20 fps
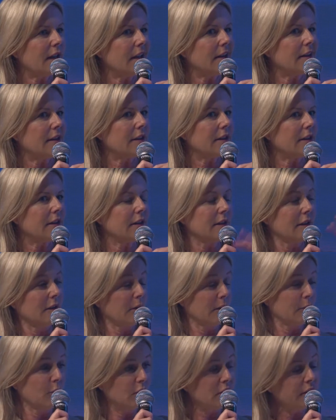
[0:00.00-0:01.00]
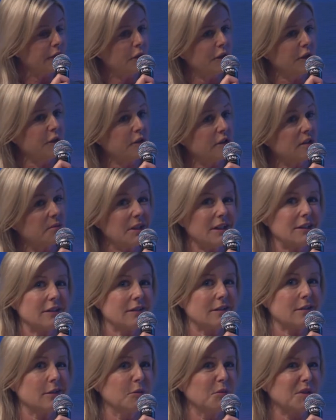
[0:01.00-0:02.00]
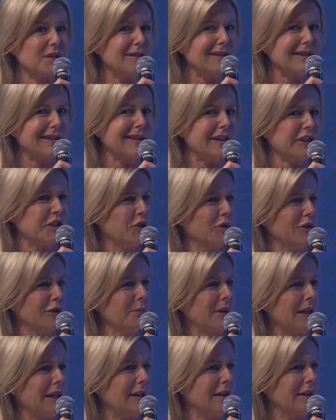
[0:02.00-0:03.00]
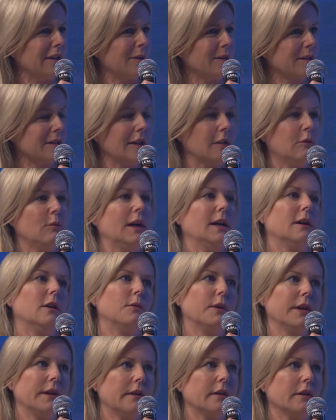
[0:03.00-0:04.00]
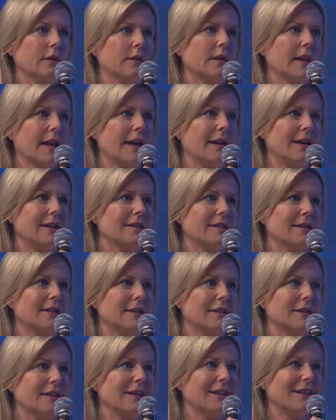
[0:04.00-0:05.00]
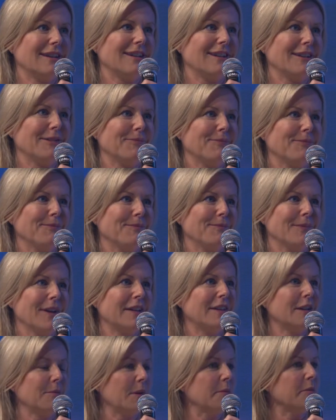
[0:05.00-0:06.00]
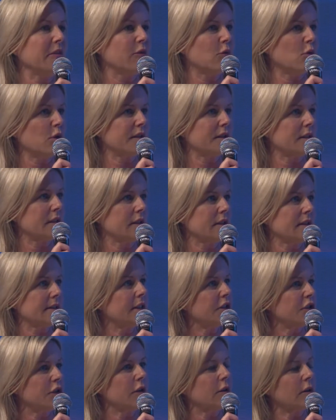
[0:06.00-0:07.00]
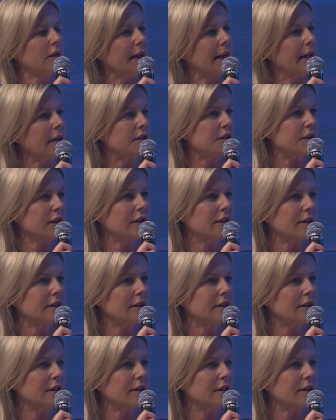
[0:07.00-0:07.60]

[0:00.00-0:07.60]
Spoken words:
Anything, one, if you're using them, and two, was there anything that showed up in any of those, like, wow, we didn't know that, and that maybe forced a decision or an action?